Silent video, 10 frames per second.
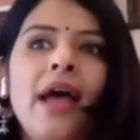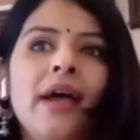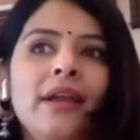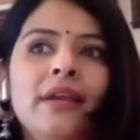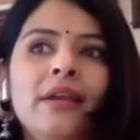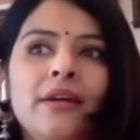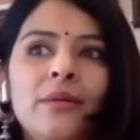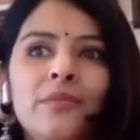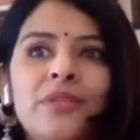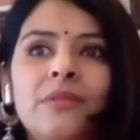and
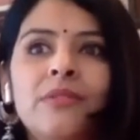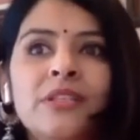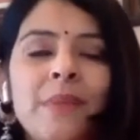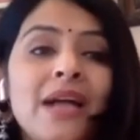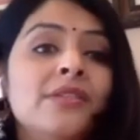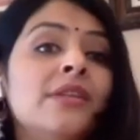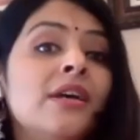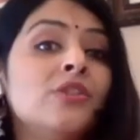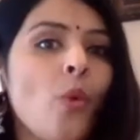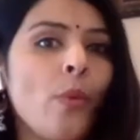uh, this pageant
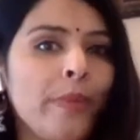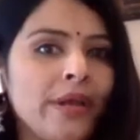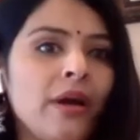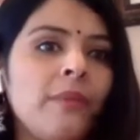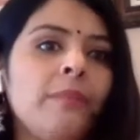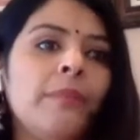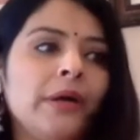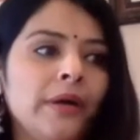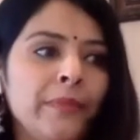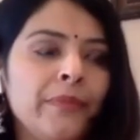has opened up
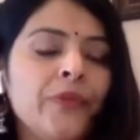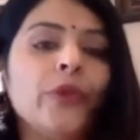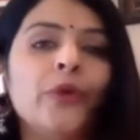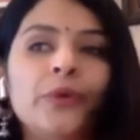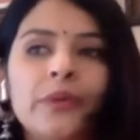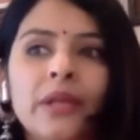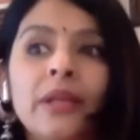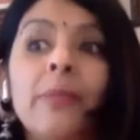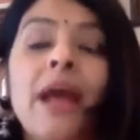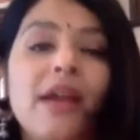uh, you know the,
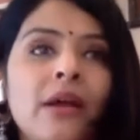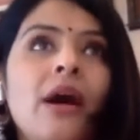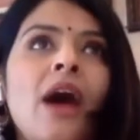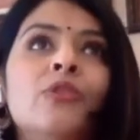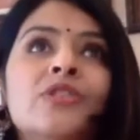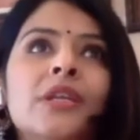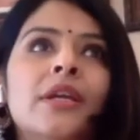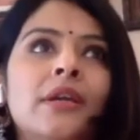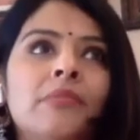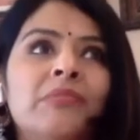the plat uh, i would
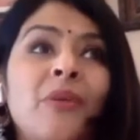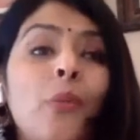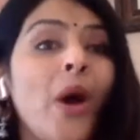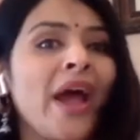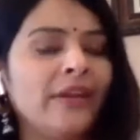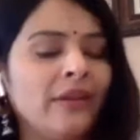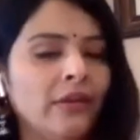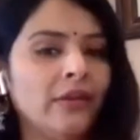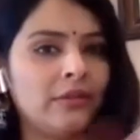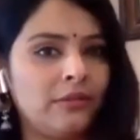say the
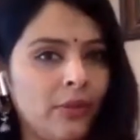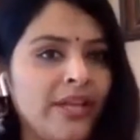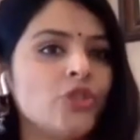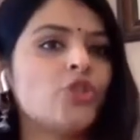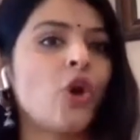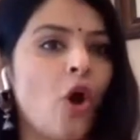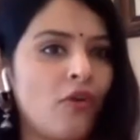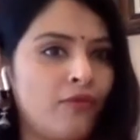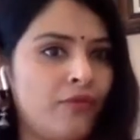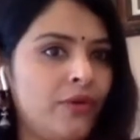wider range of
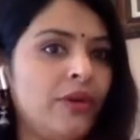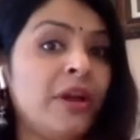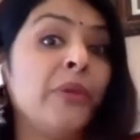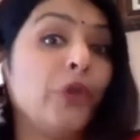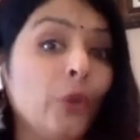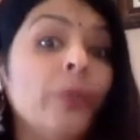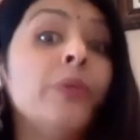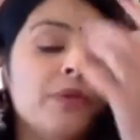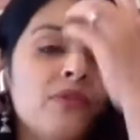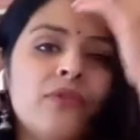uh, community of
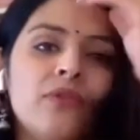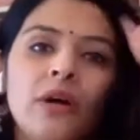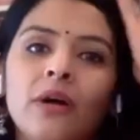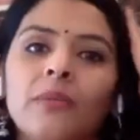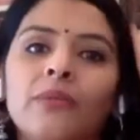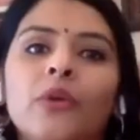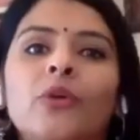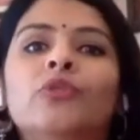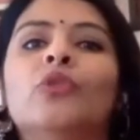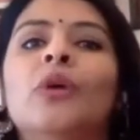people uh, you
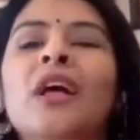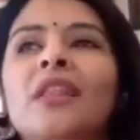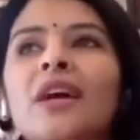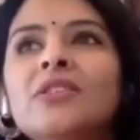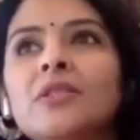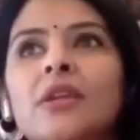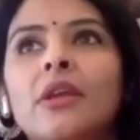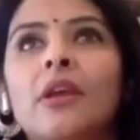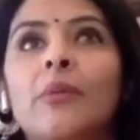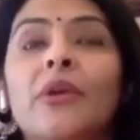know so not just
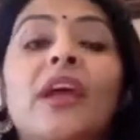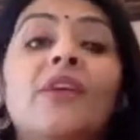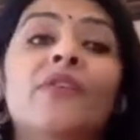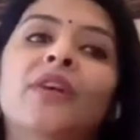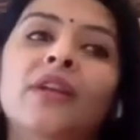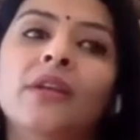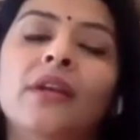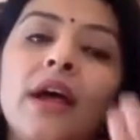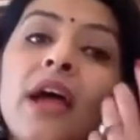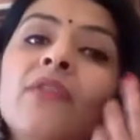indian community everyone
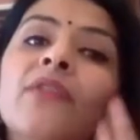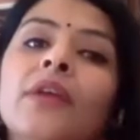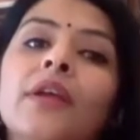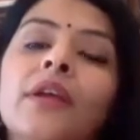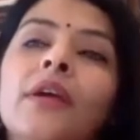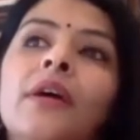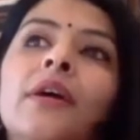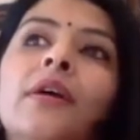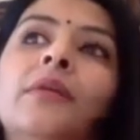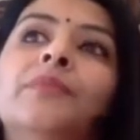every
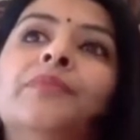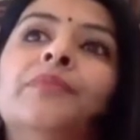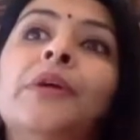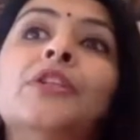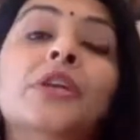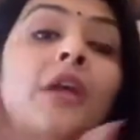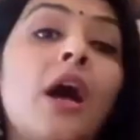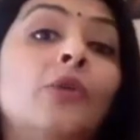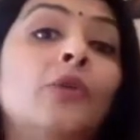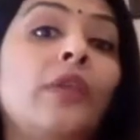um, person
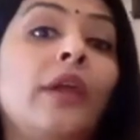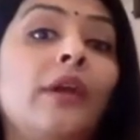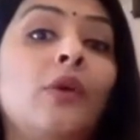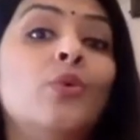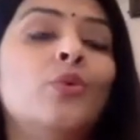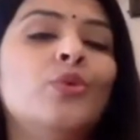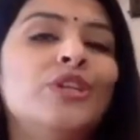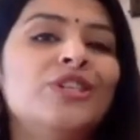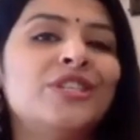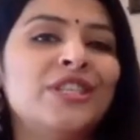out there who
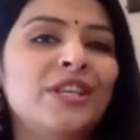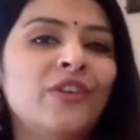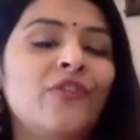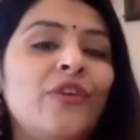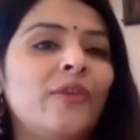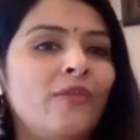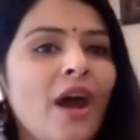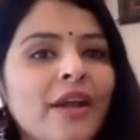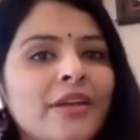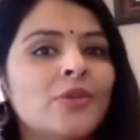is seeking for
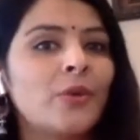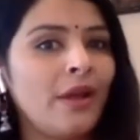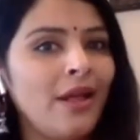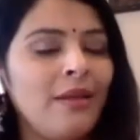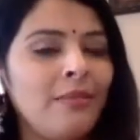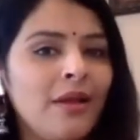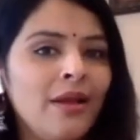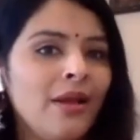advice or help